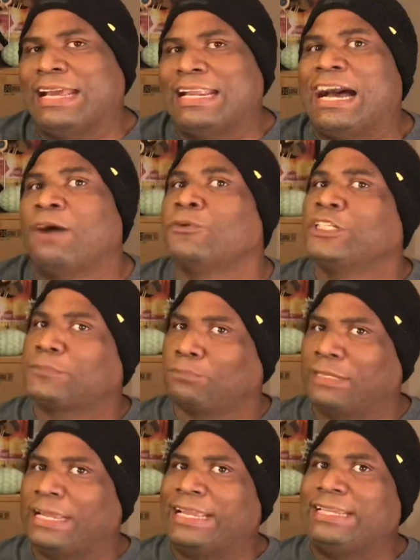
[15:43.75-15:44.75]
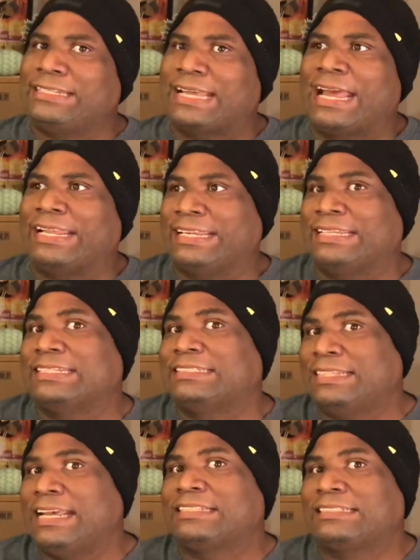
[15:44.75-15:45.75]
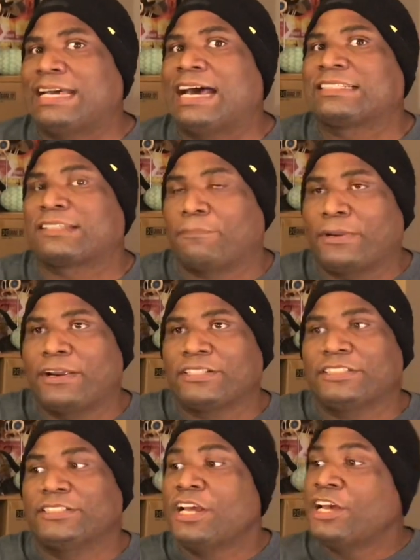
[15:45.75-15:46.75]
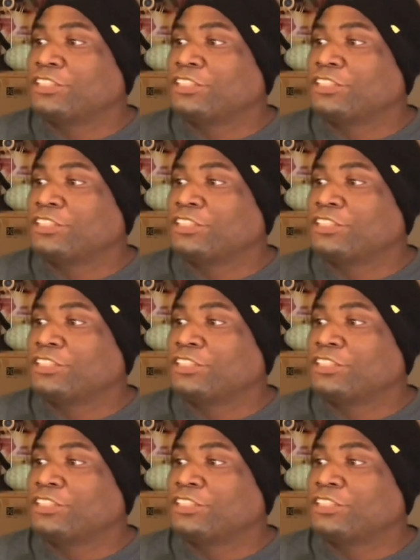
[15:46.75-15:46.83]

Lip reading: and I will explain that in this next size comparison.